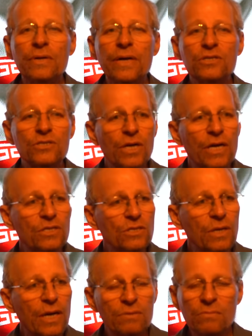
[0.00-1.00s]
it's, it's,
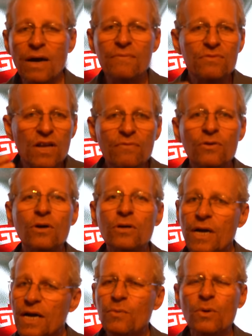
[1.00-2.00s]
and I've never heard
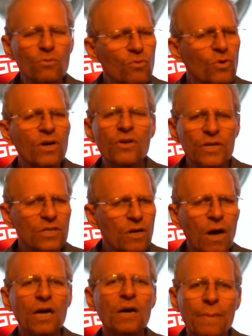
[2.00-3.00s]
anyone really
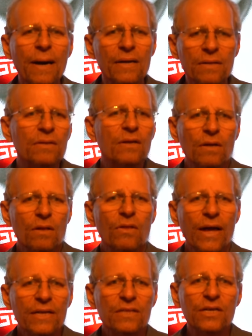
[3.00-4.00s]
talk about it
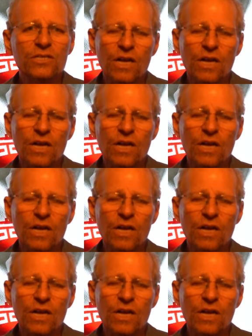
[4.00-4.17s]
like this.